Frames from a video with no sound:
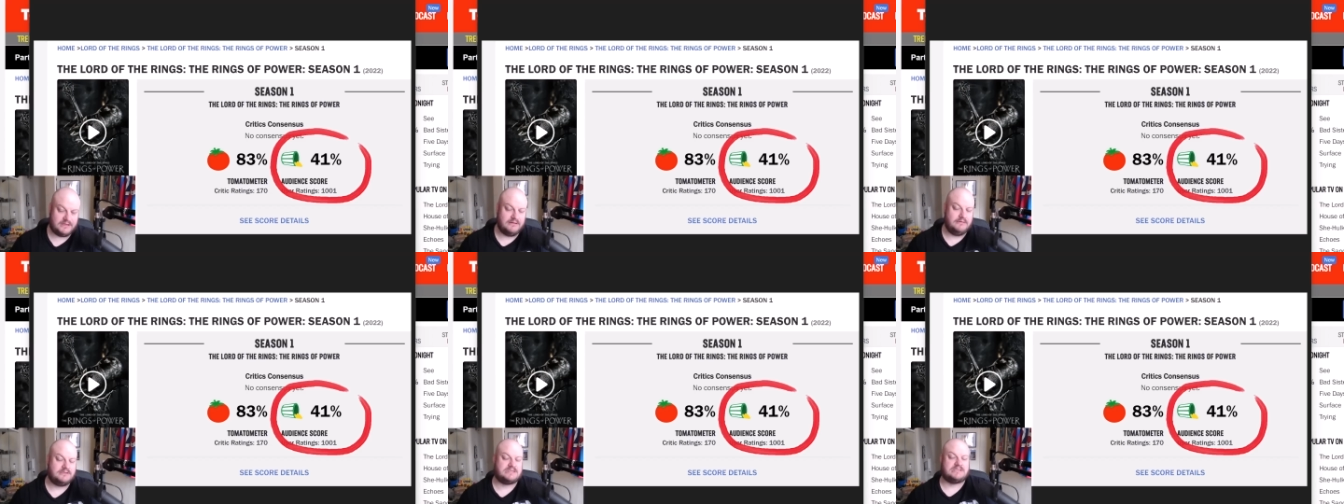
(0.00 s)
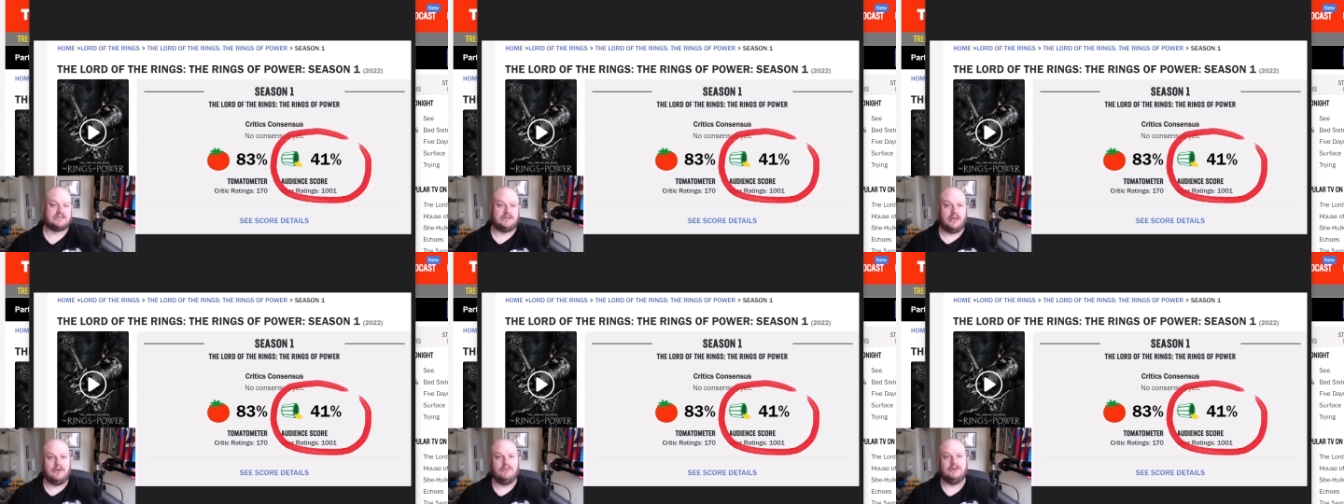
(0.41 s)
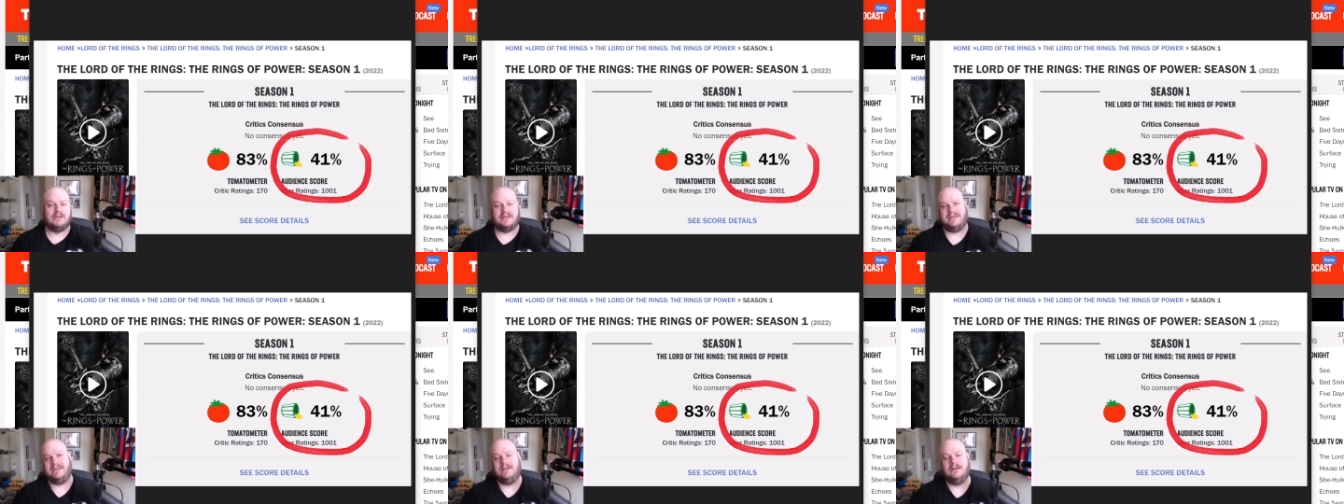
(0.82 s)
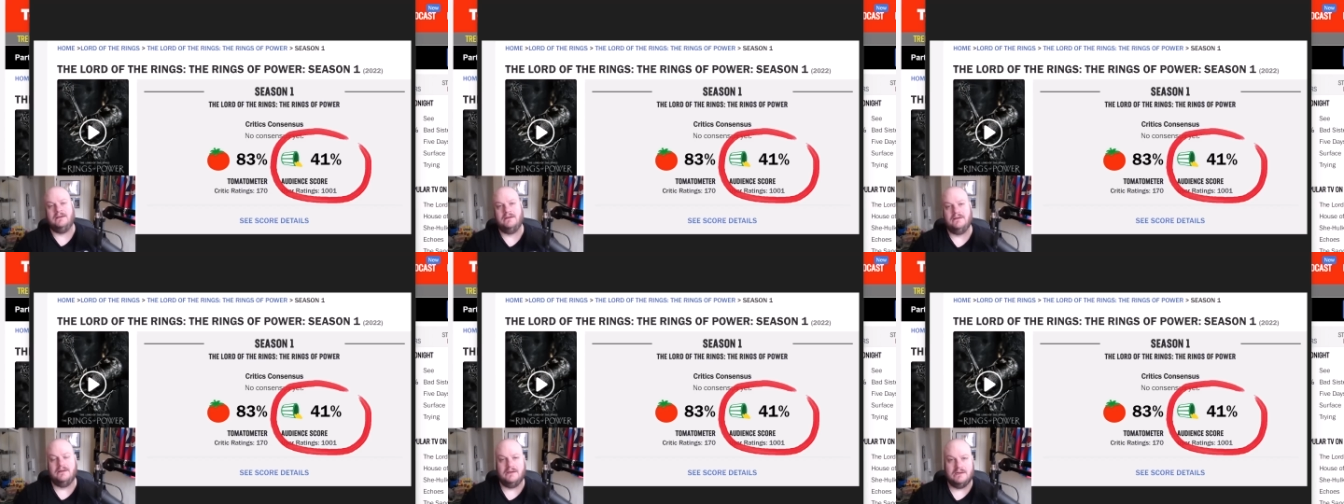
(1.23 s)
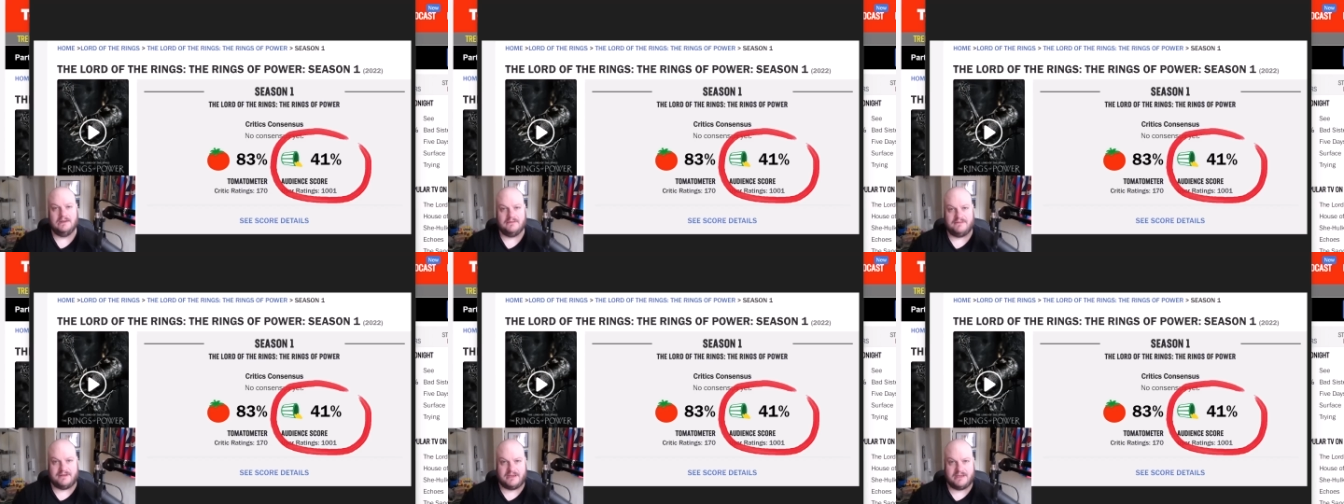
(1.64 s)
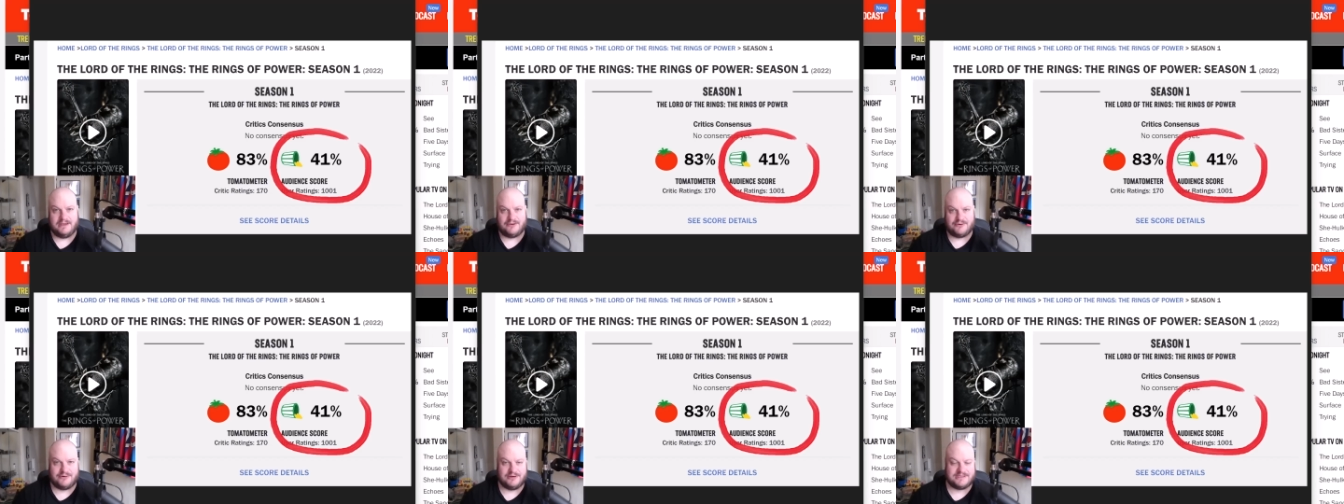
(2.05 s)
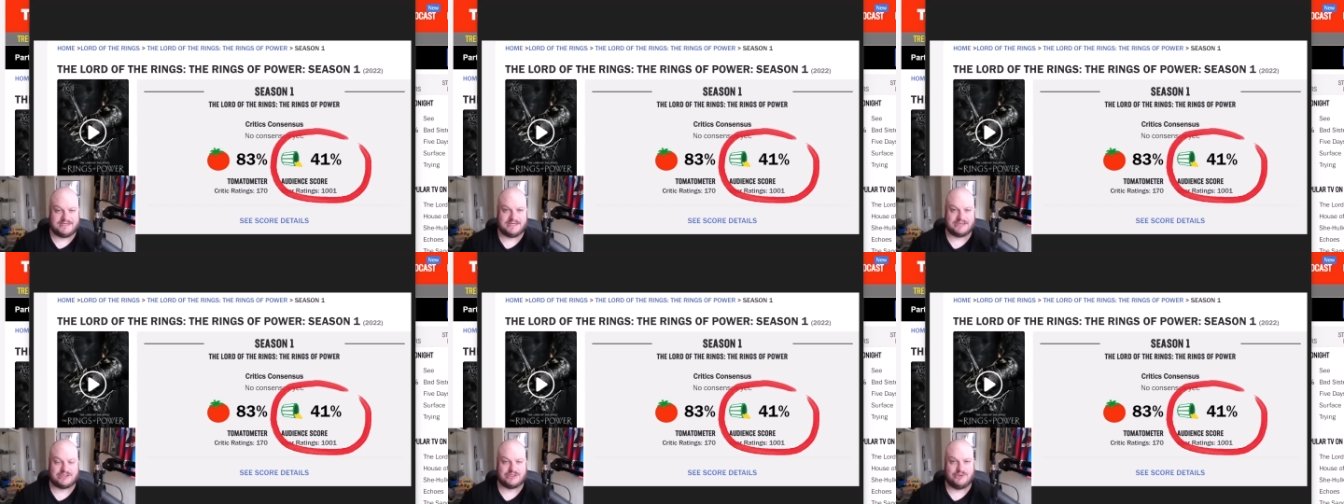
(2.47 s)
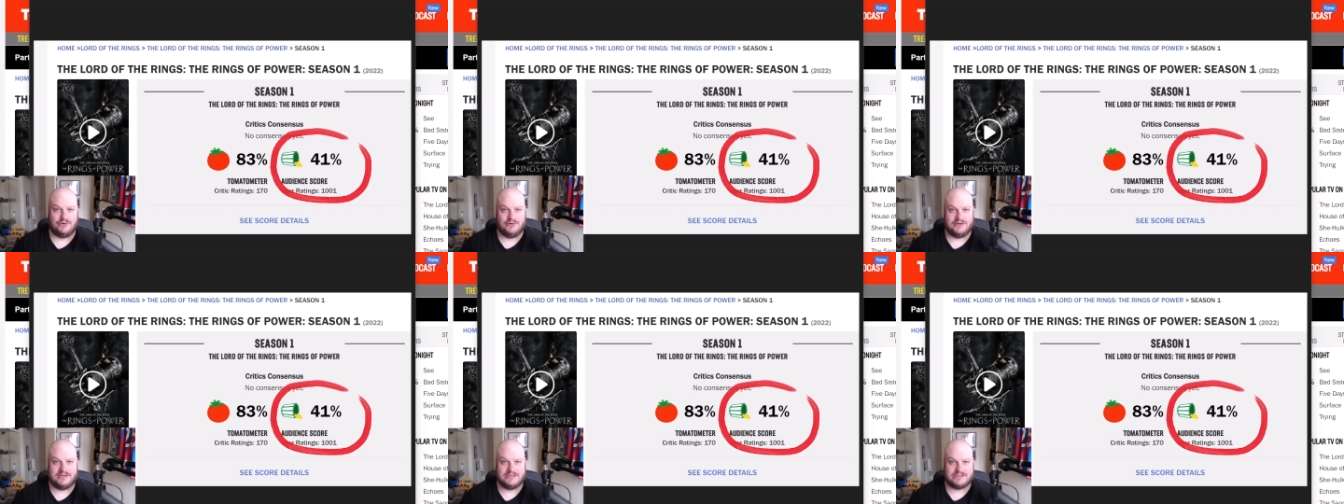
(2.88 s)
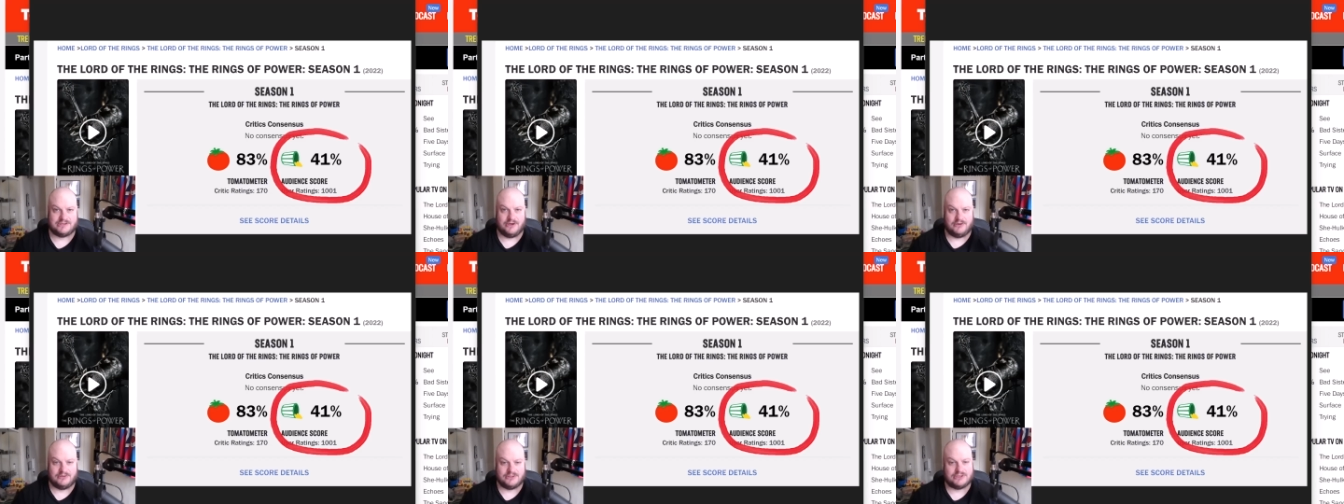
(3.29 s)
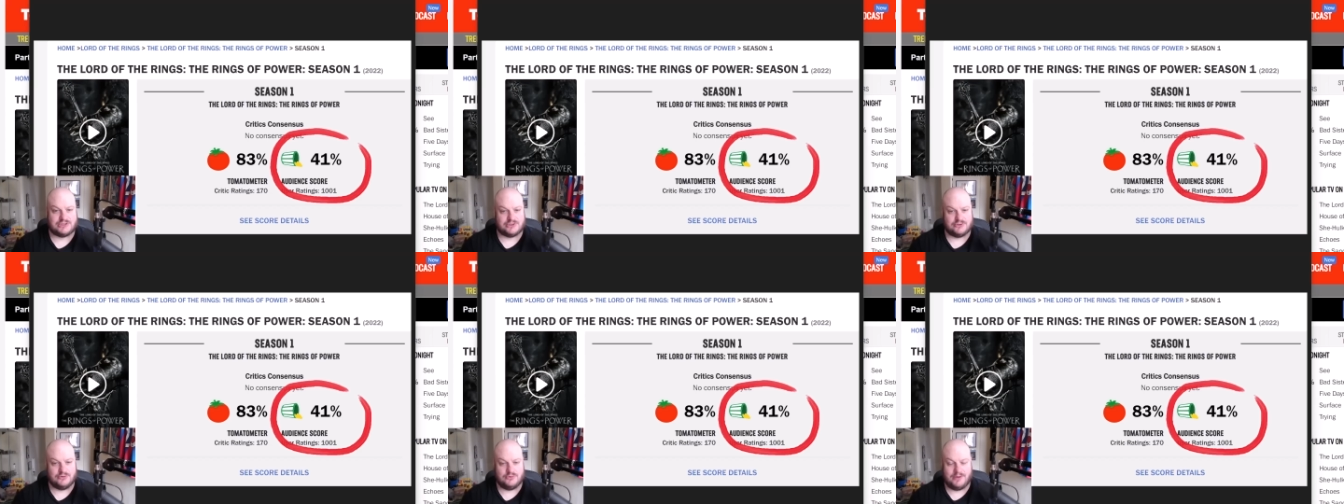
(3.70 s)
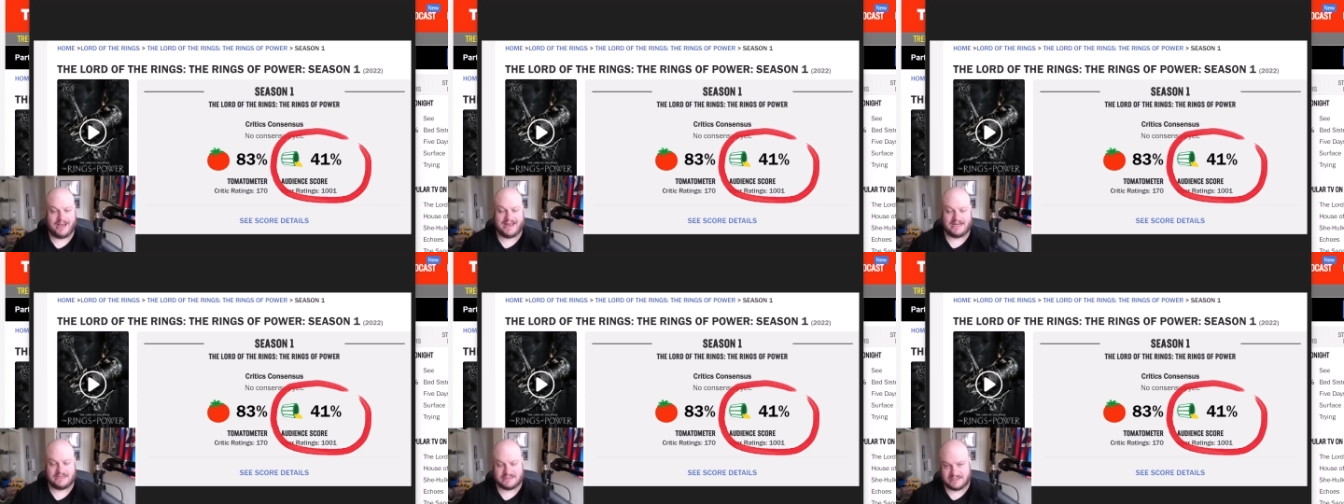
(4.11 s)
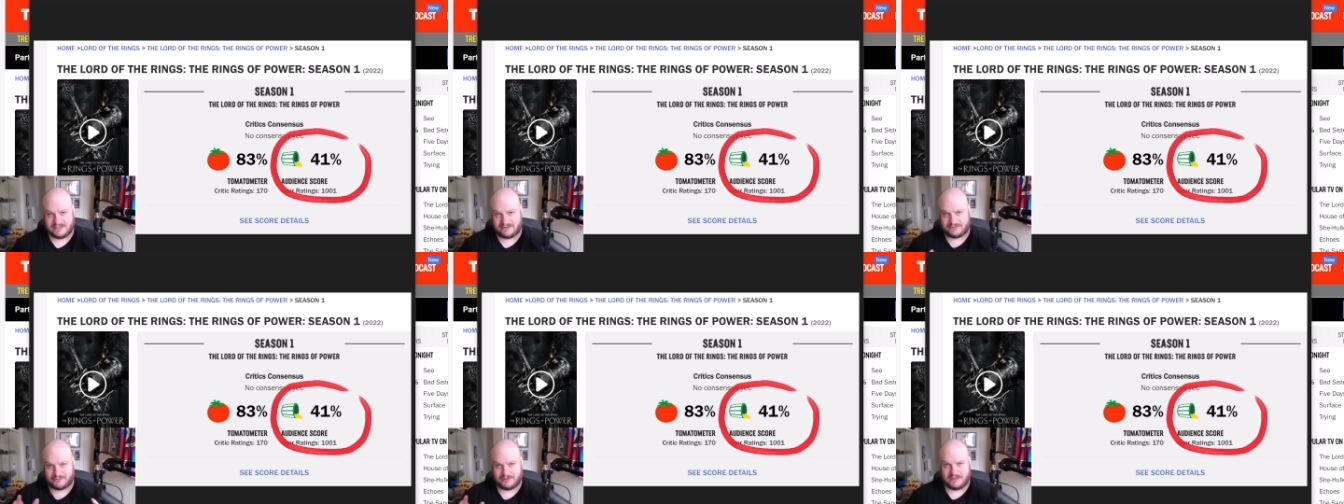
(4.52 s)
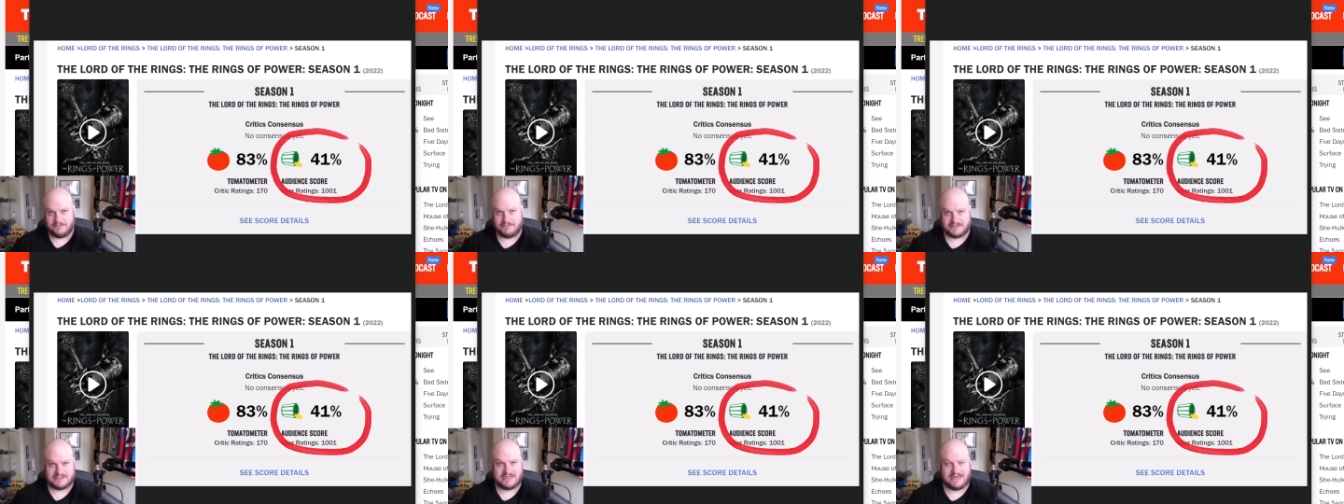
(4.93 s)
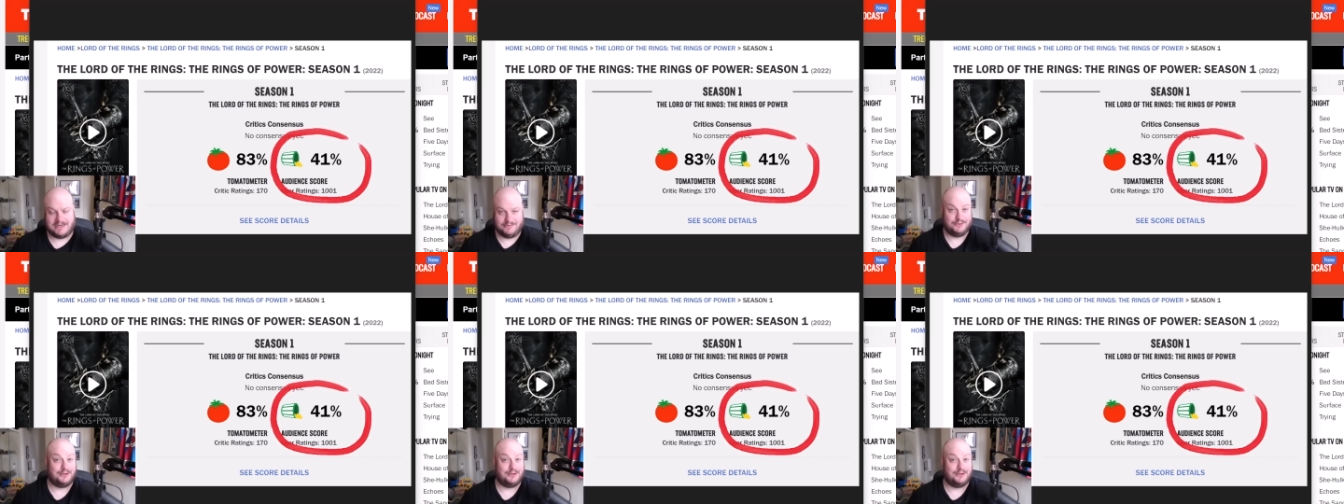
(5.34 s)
slowly the critic score has gone to eighty-three percent.